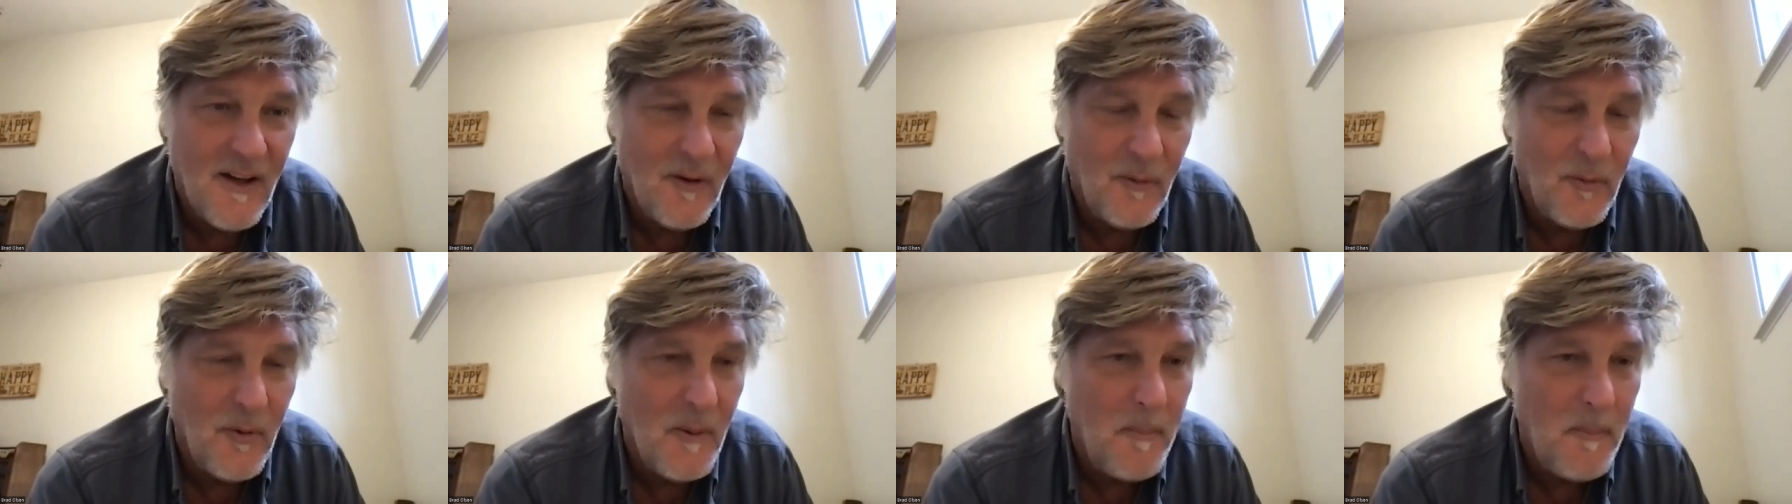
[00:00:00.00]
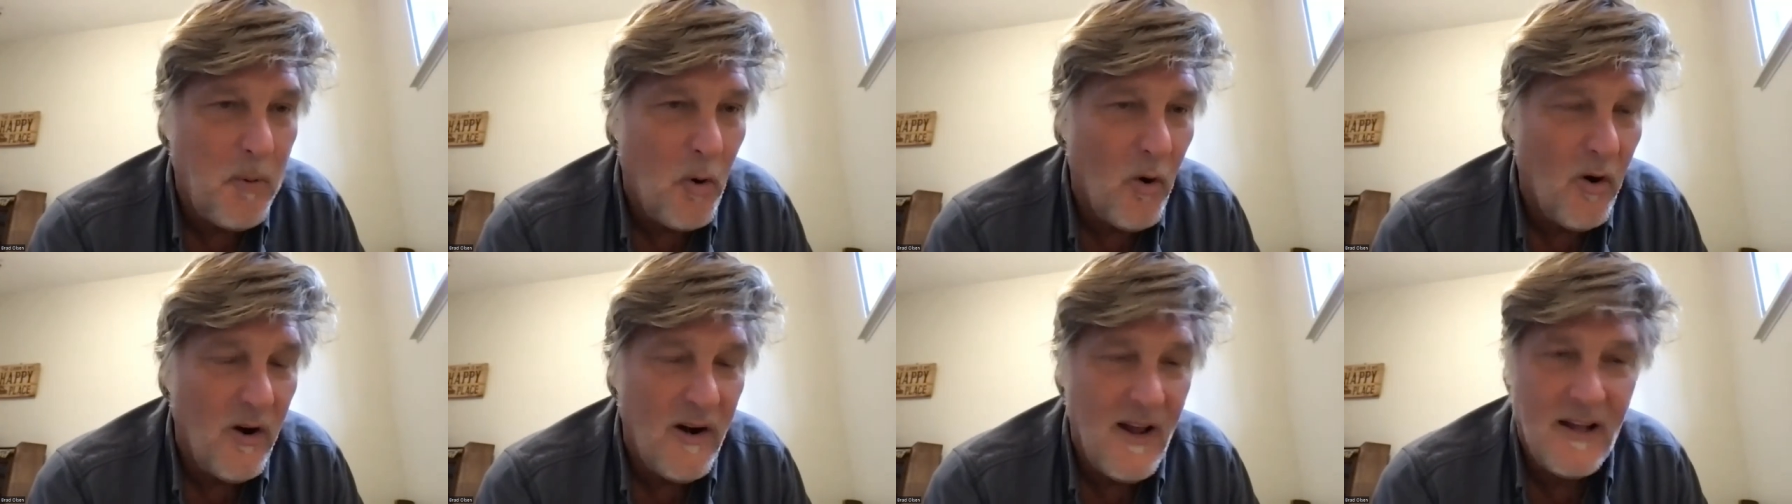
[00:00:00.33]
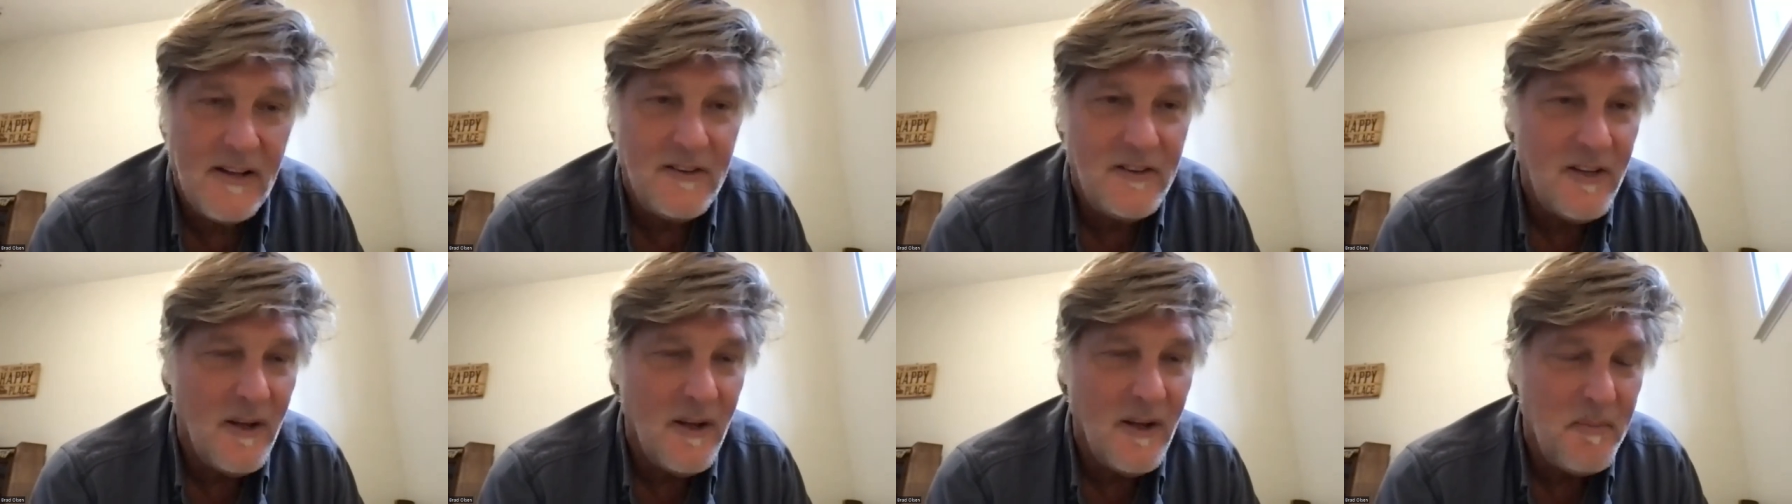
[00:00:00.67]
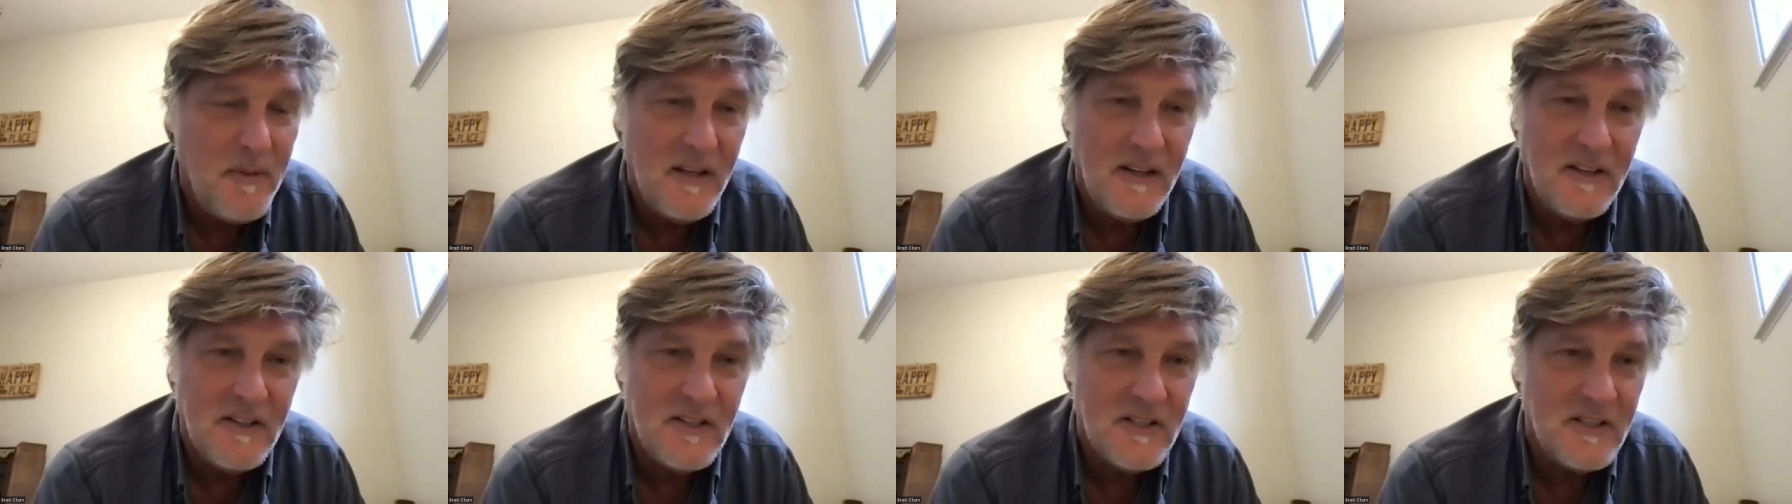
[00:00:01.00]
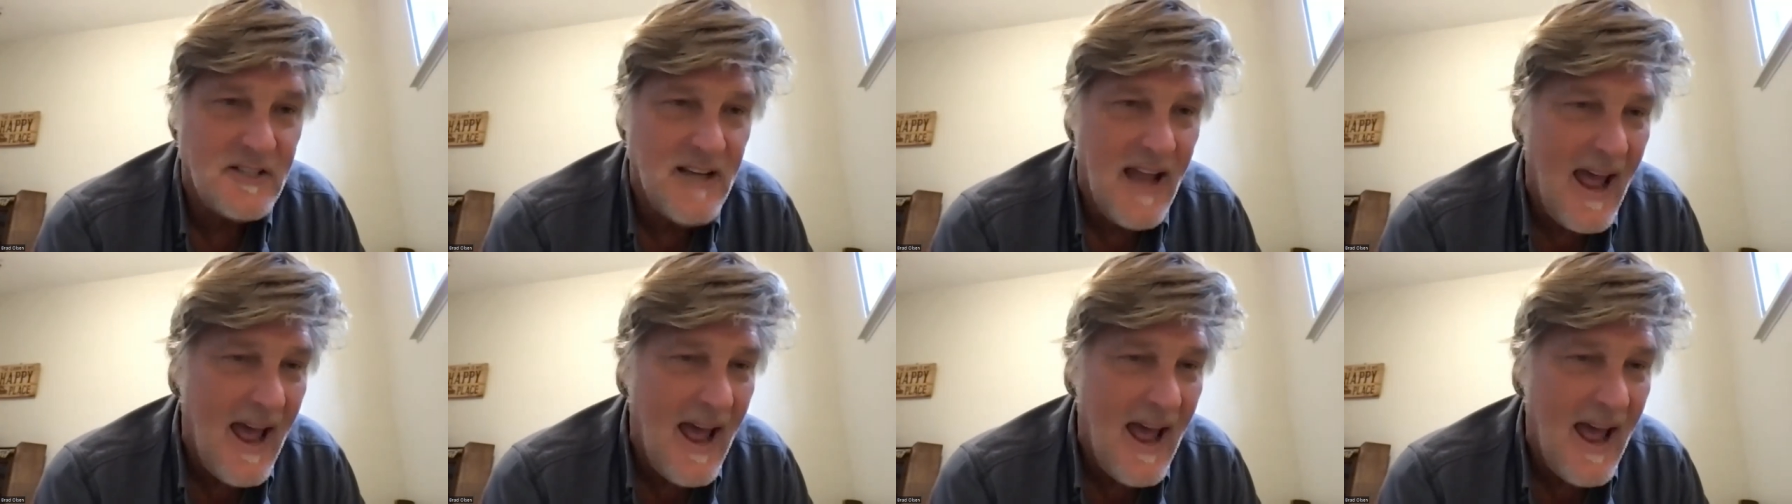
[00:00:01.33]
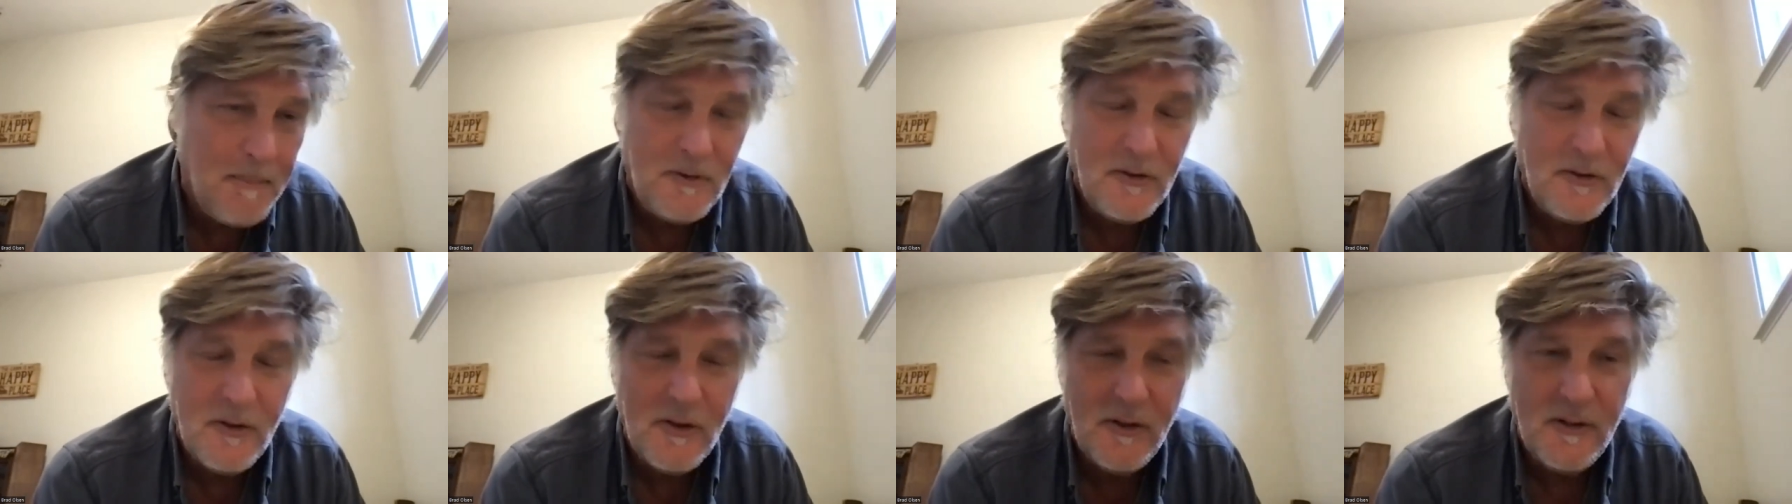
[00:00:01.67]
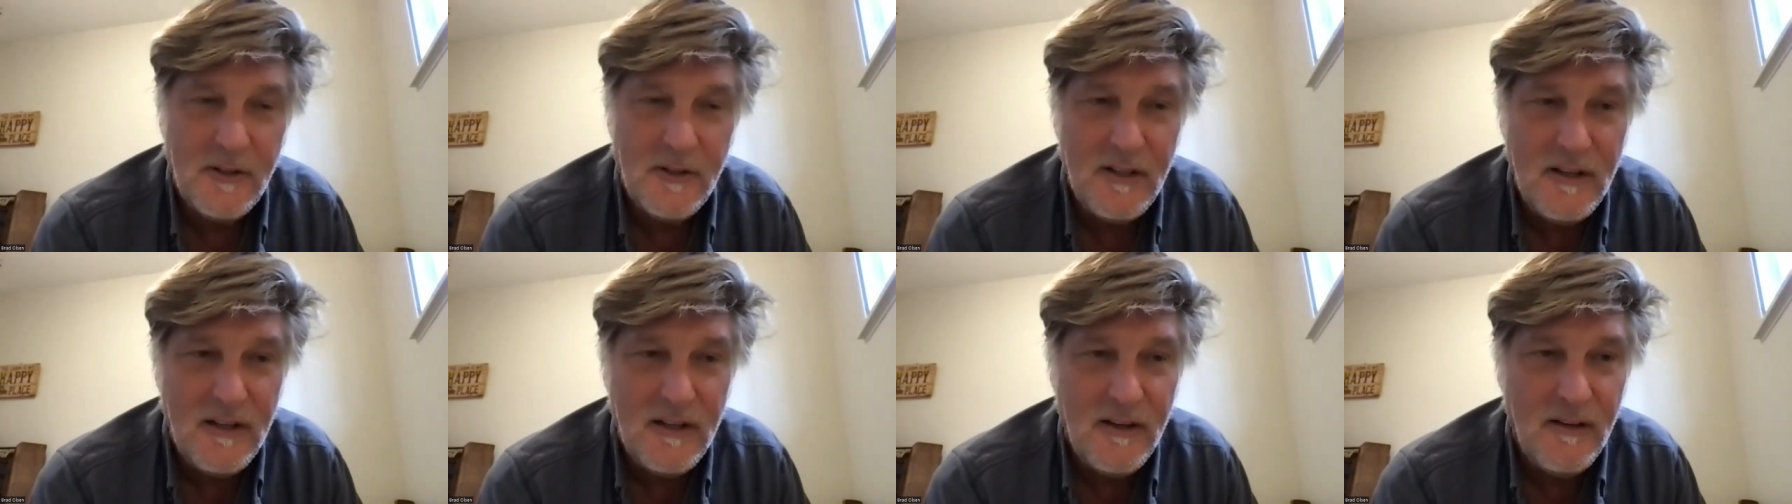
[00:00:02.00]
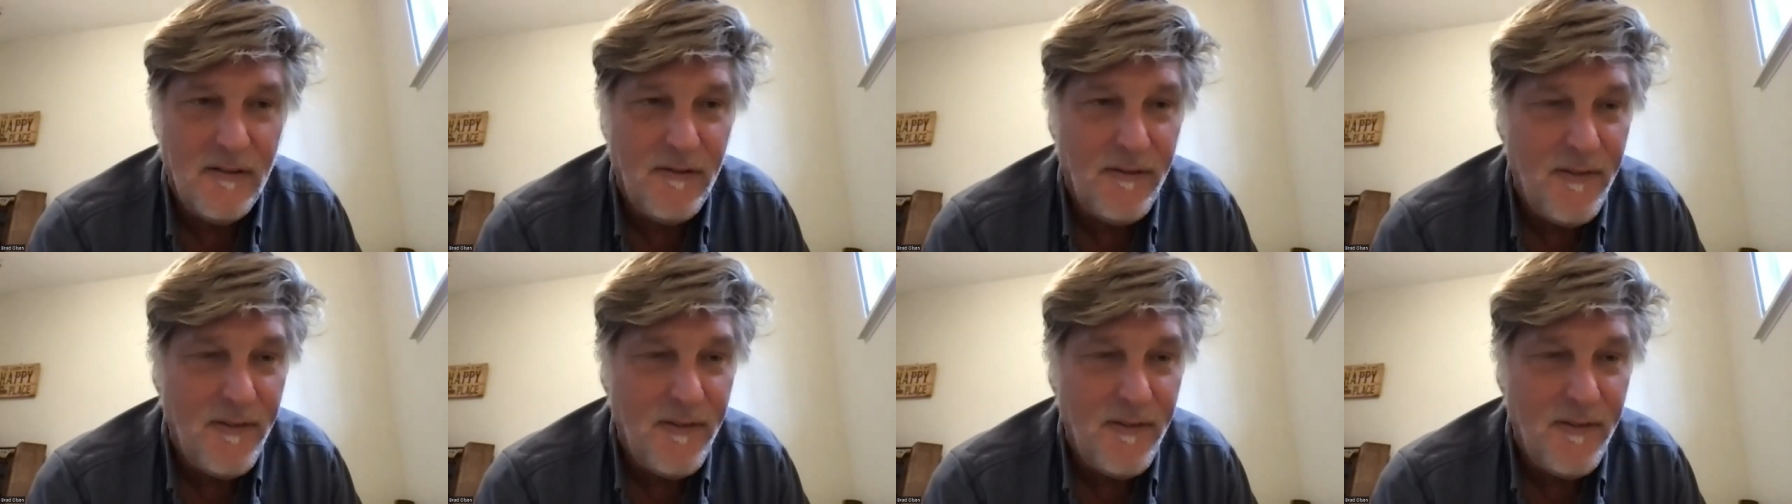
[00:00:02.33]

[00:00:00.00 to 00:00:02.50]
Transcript: They'll report on something just absolutely